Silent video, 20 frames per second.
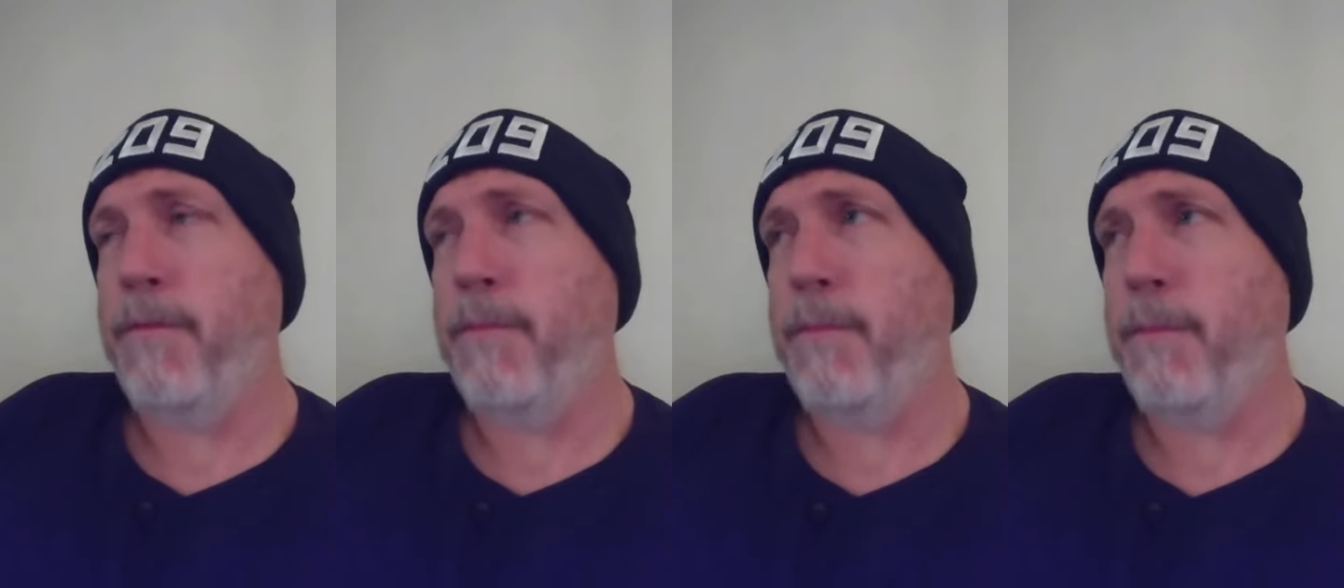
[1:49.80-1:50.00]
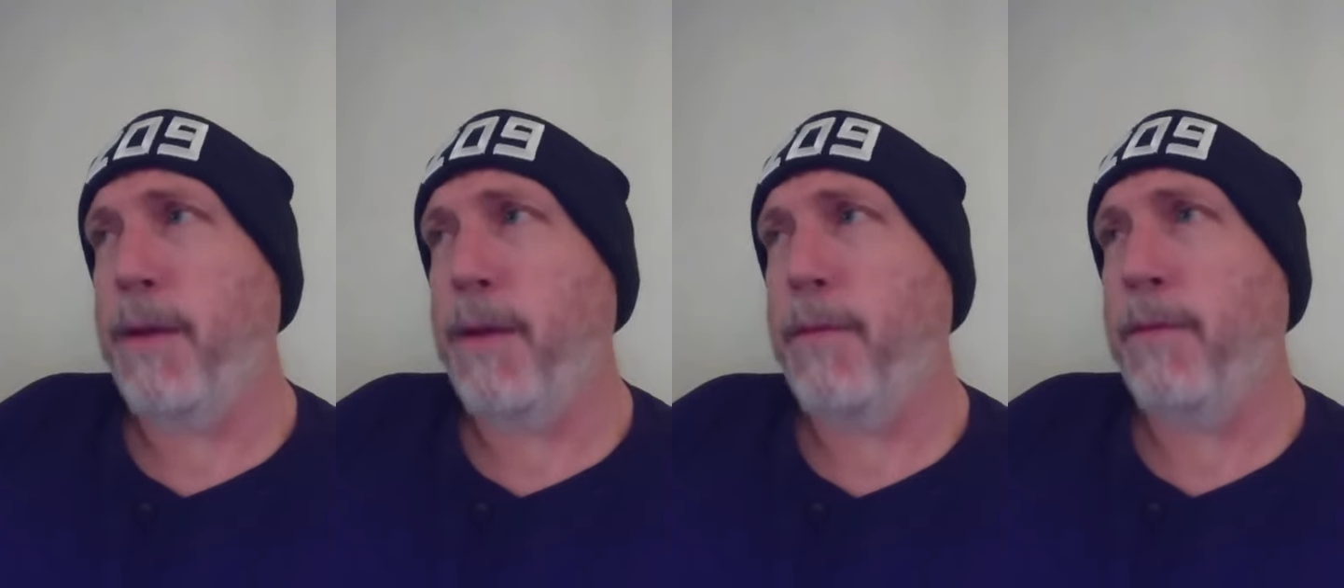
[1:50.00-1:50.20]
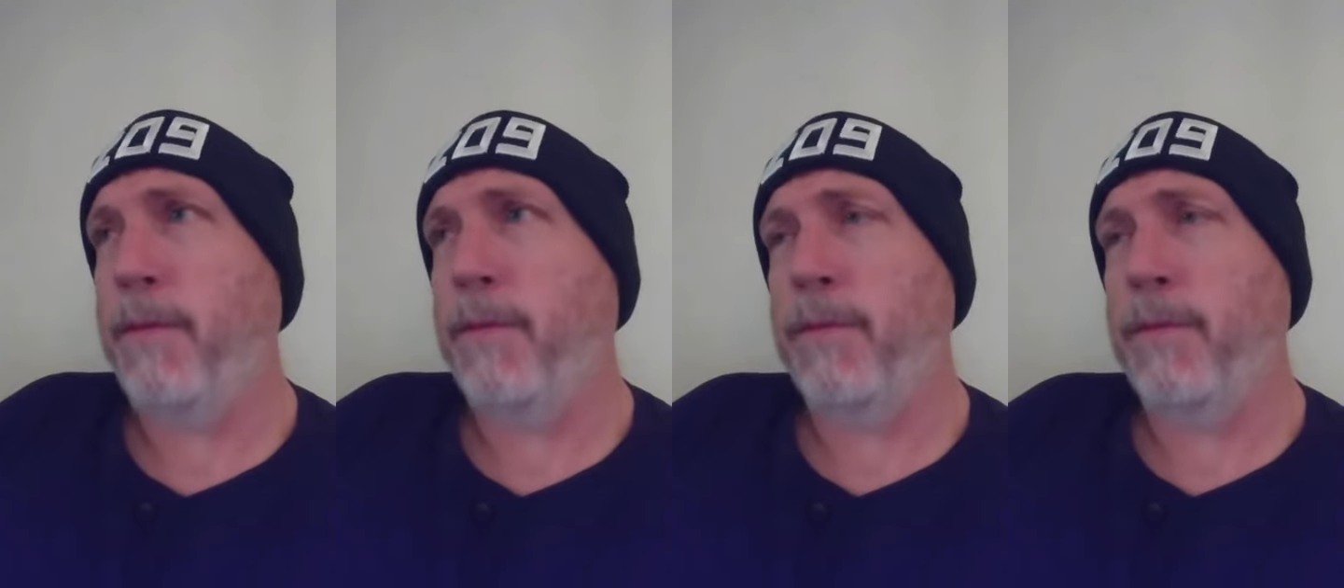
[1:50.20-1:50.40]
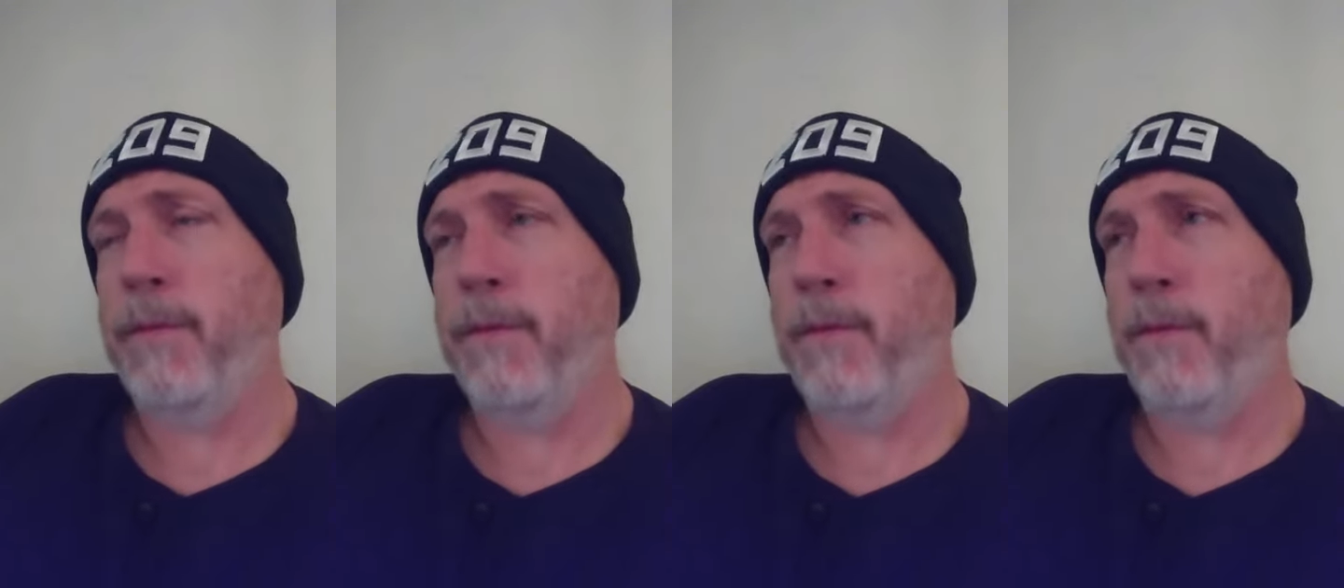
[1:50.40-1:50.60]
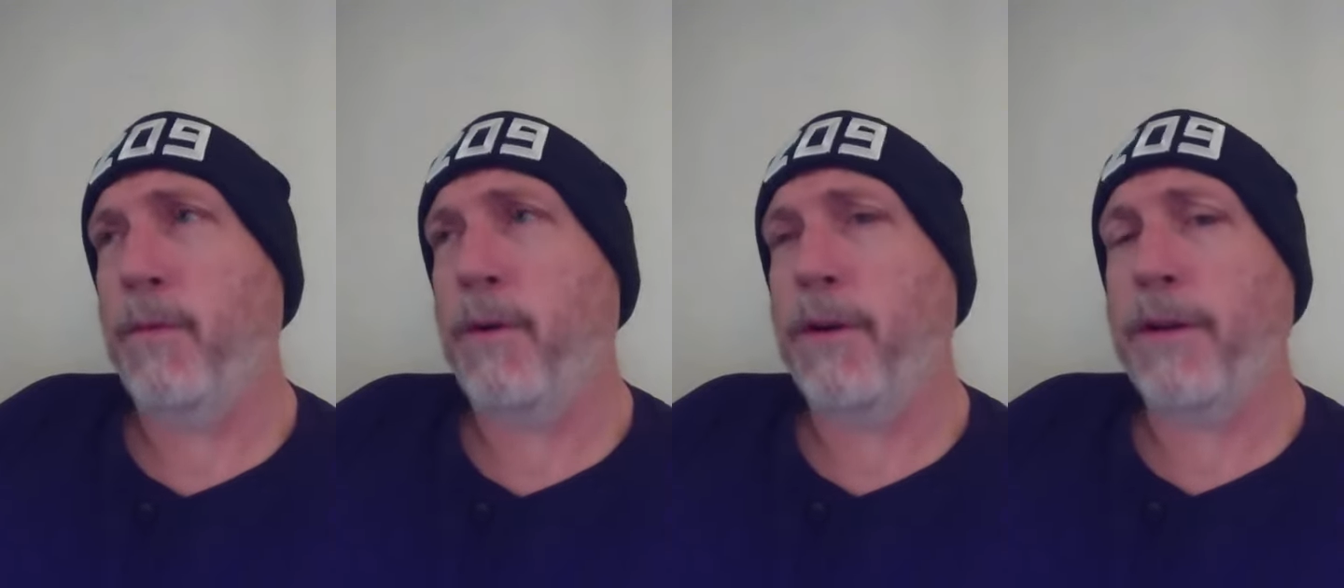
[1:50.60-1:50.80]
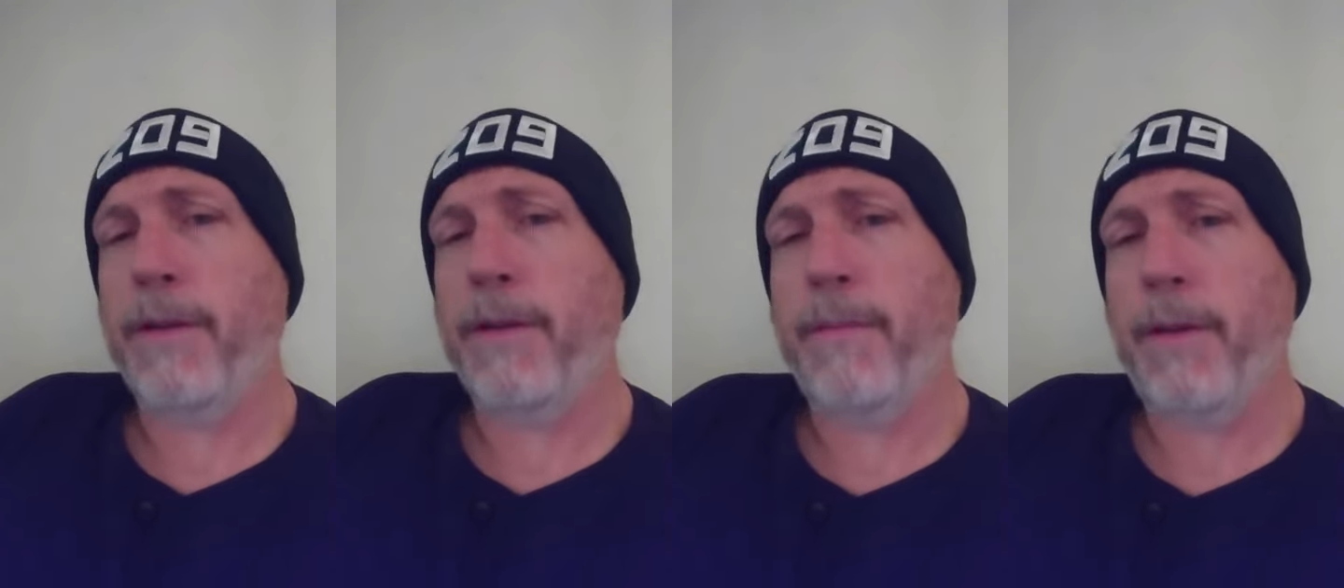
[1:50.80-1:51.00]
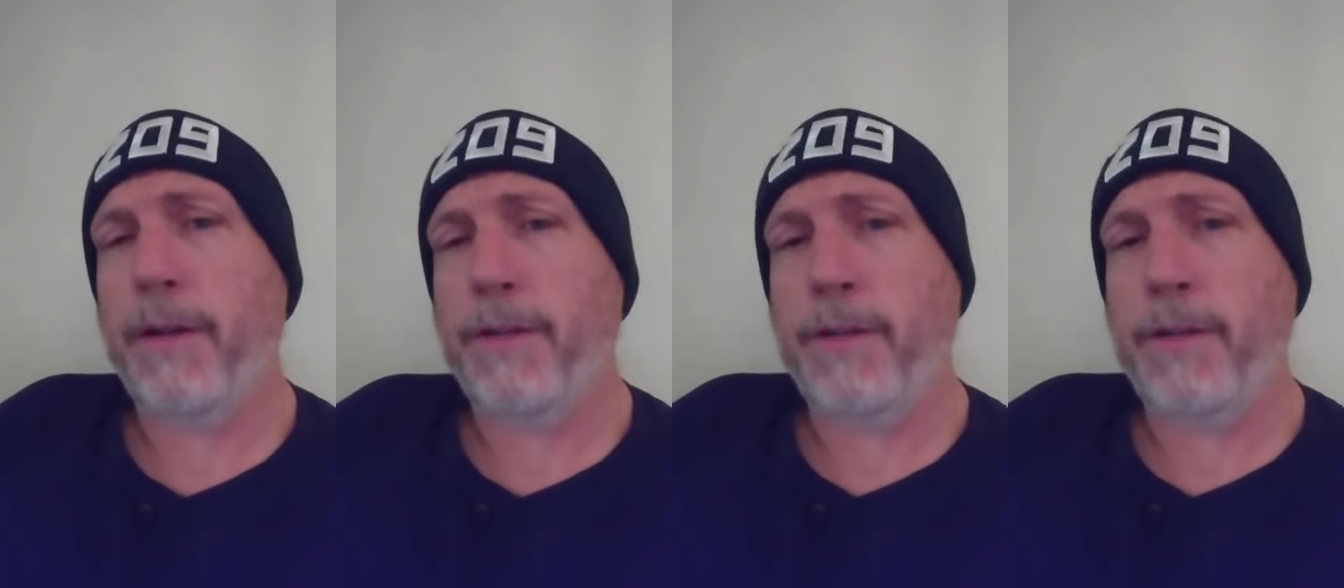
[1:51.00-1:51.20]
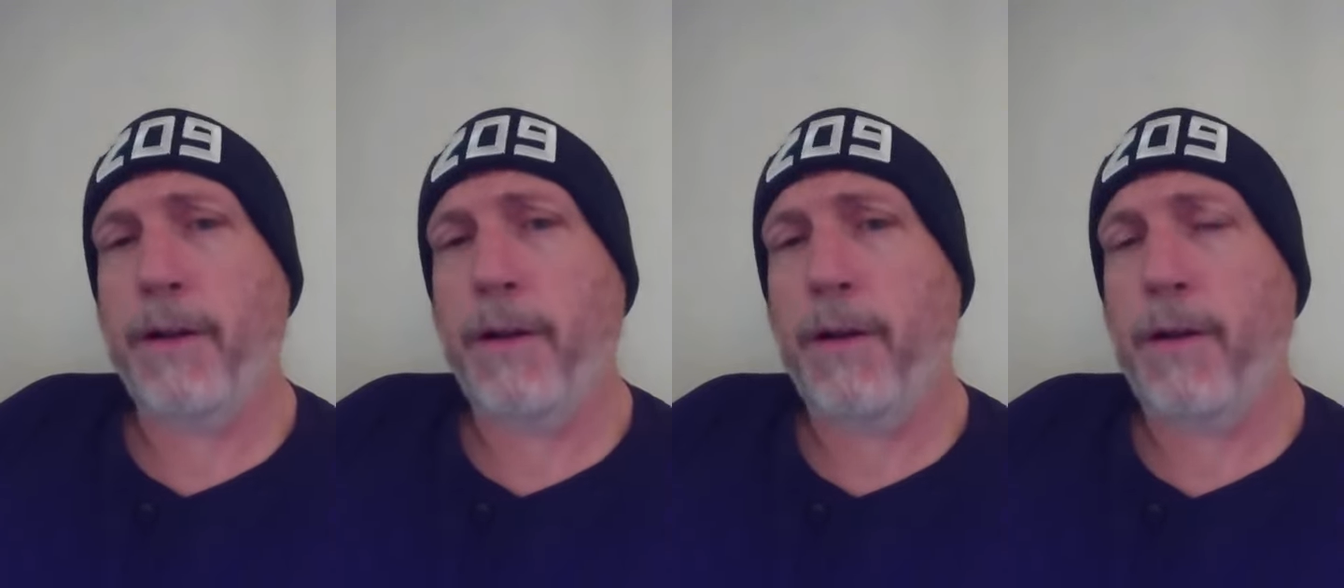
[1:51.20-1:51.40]
haven't been working
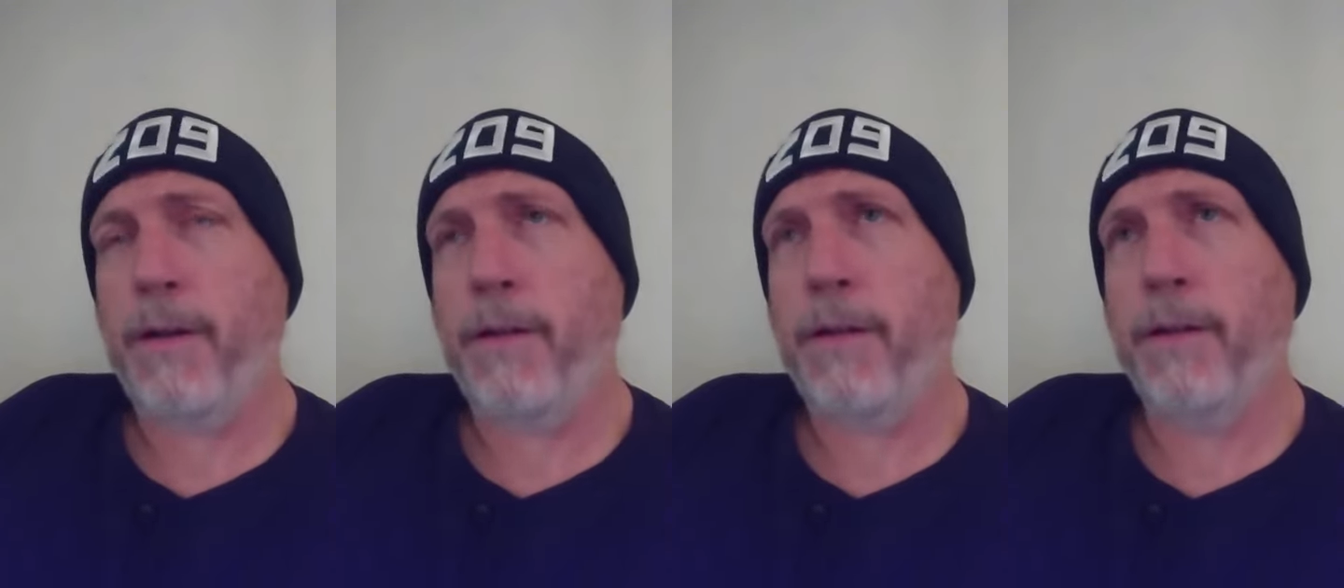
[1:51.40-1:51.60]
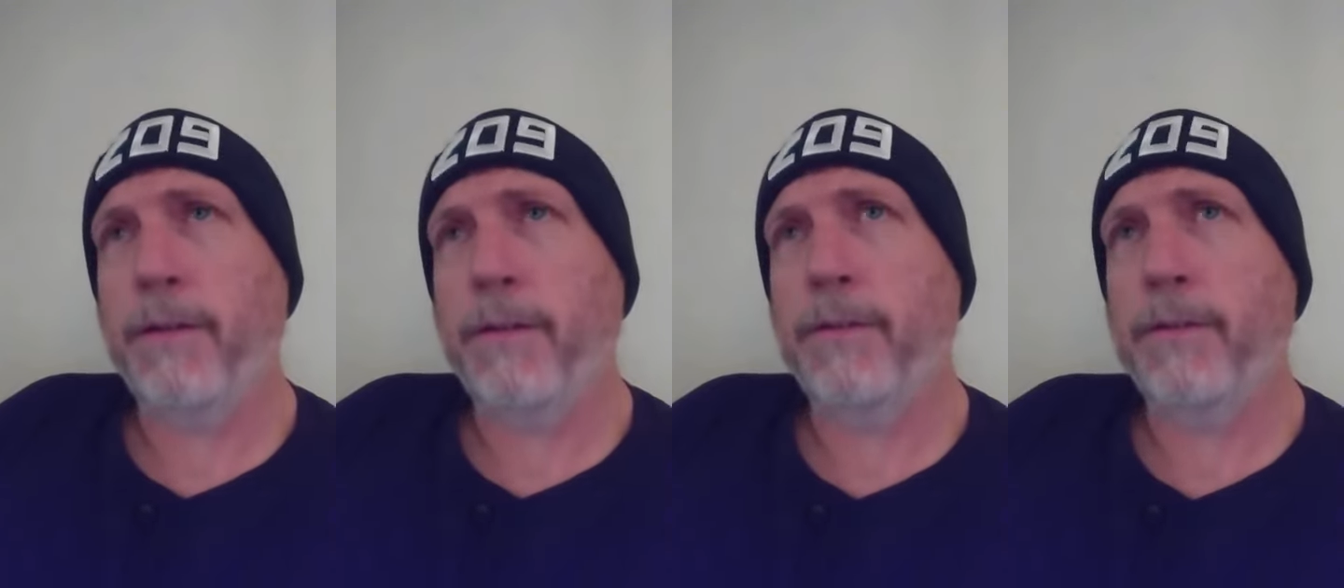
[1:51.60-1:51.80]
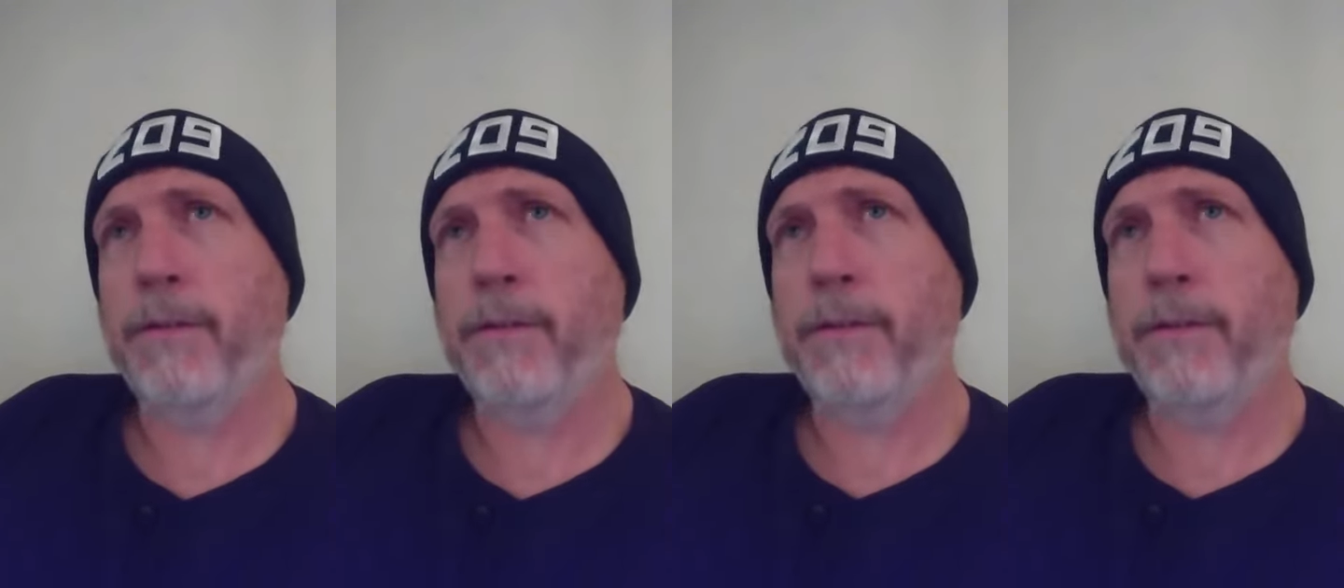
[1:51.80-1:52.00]
much at all.